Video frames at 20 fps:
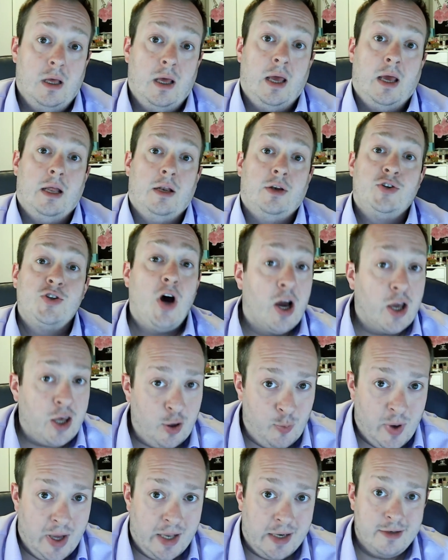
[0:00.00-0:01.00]
and
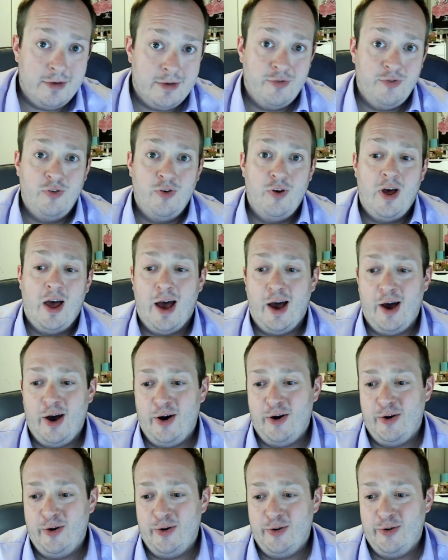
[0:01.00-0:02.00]
document
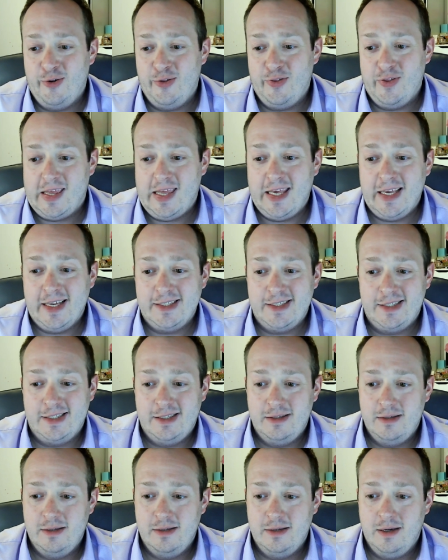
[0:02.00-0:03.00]
how the
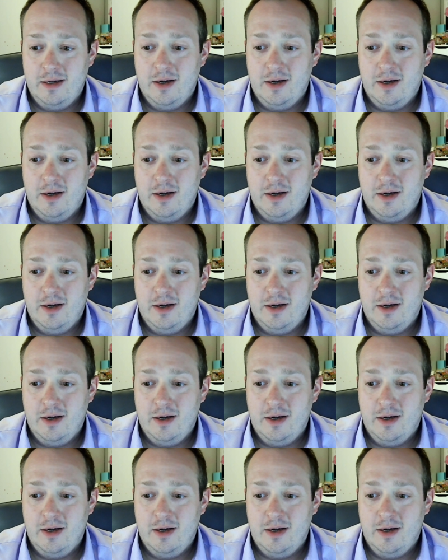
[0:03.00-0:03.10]
kids